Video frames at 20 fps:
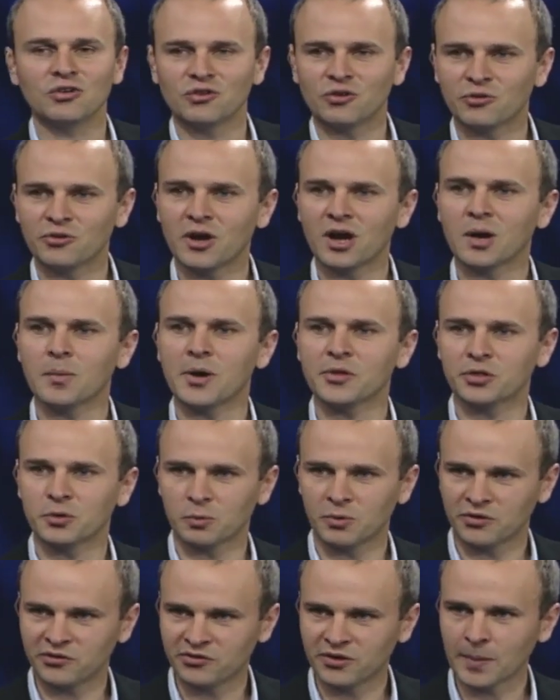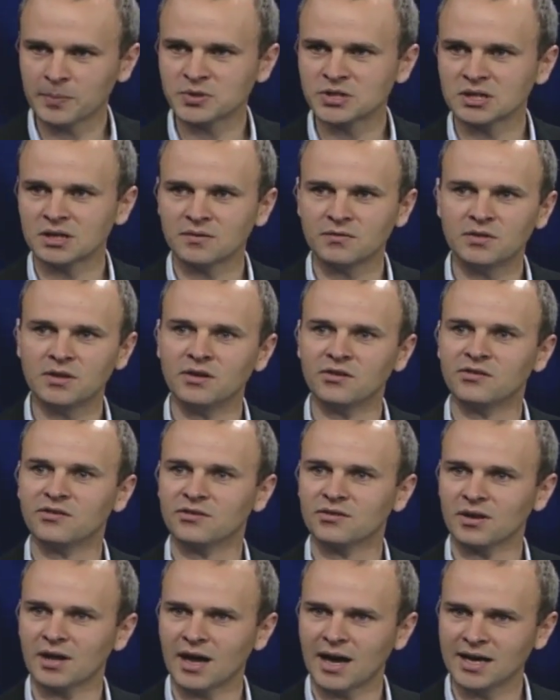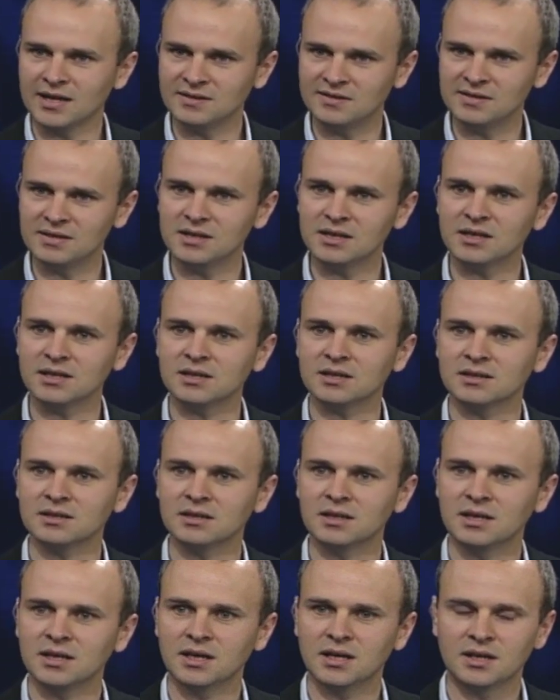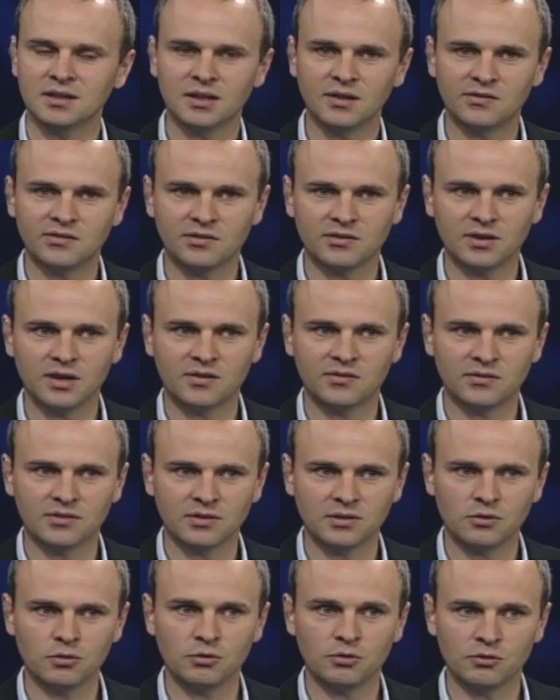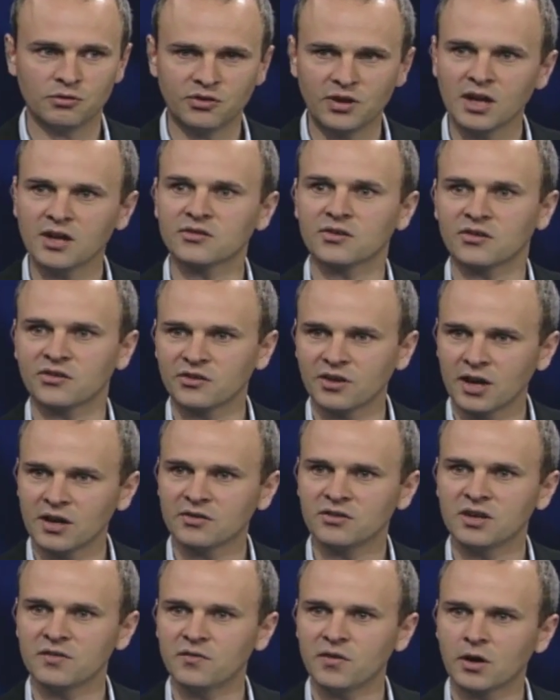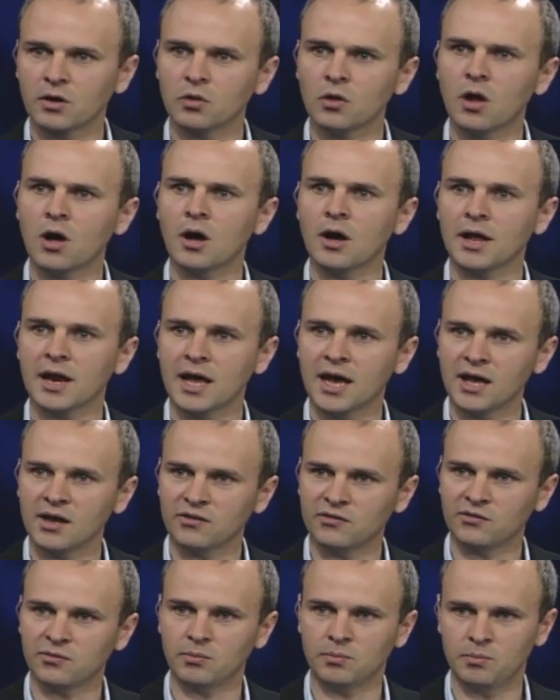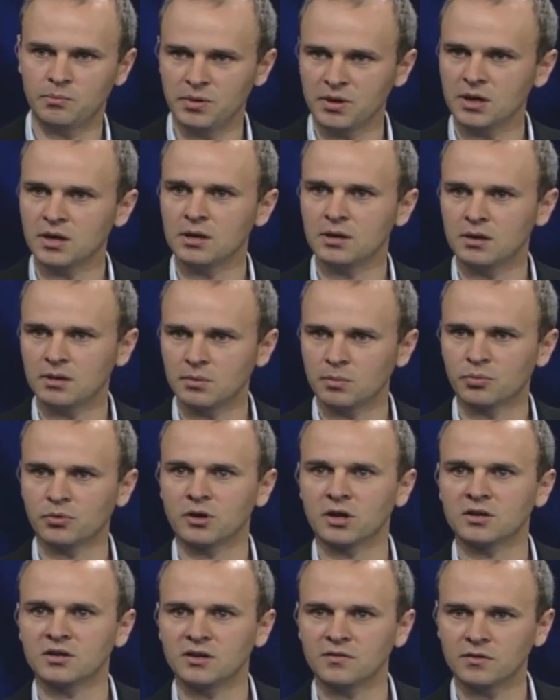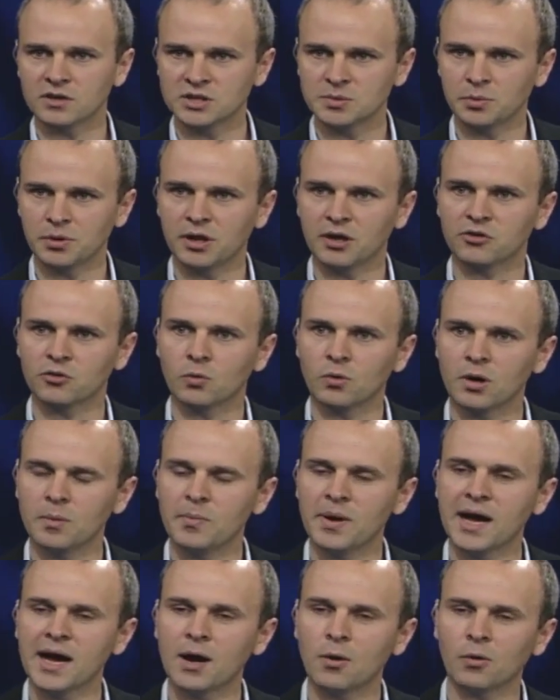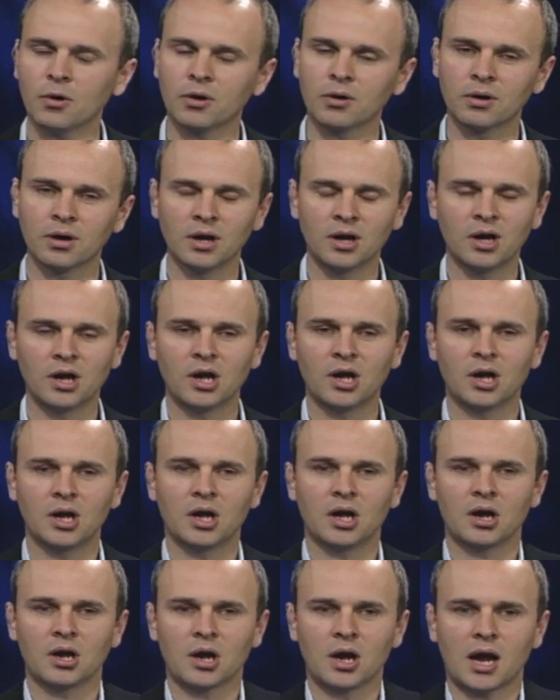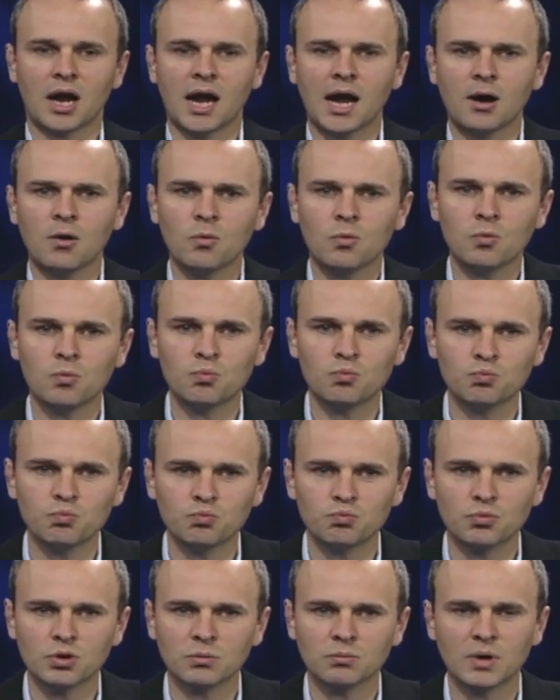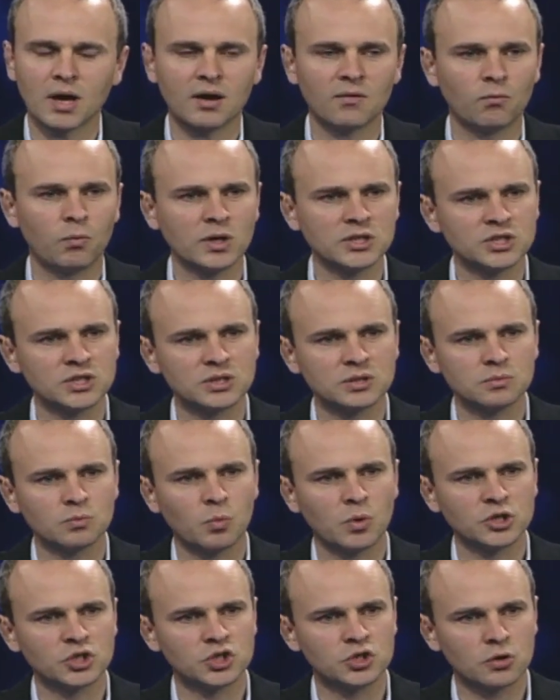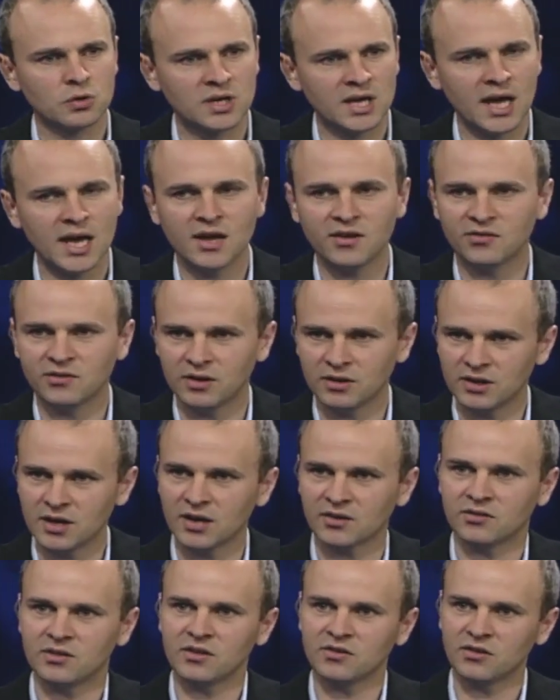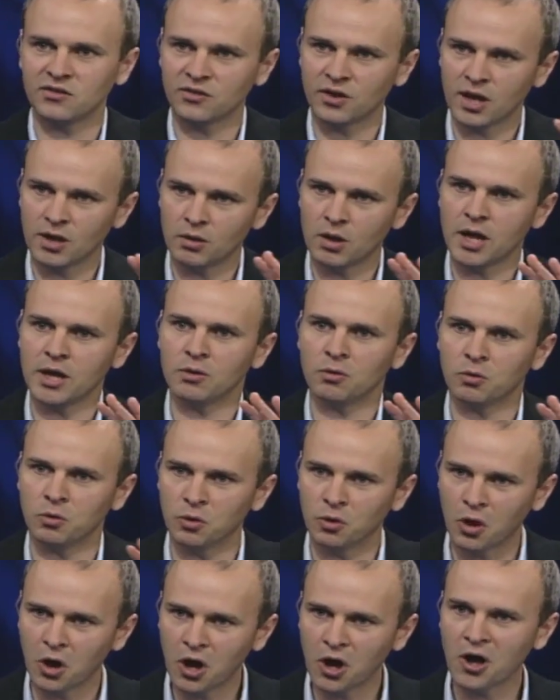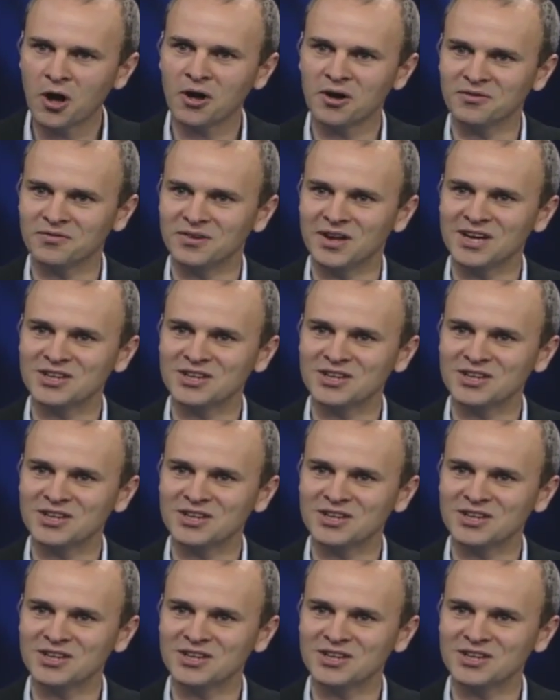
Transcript: So talk about the reception of this idea that's, it's, you're saying it's a scientific law, it has big predictive explanatory power. How, kind of, what's, what's your case that, yes, this is a, a law of